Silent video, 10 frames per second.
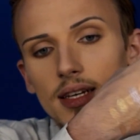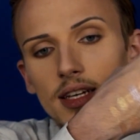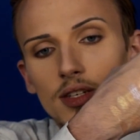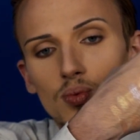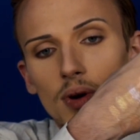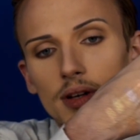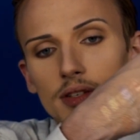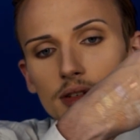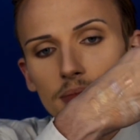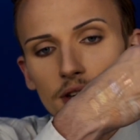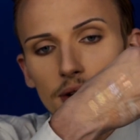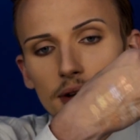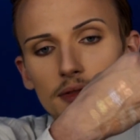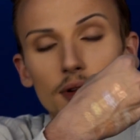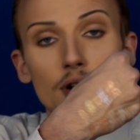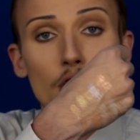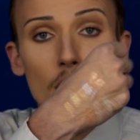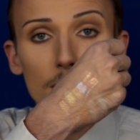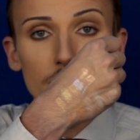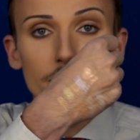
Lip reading: this one is a beautiful copper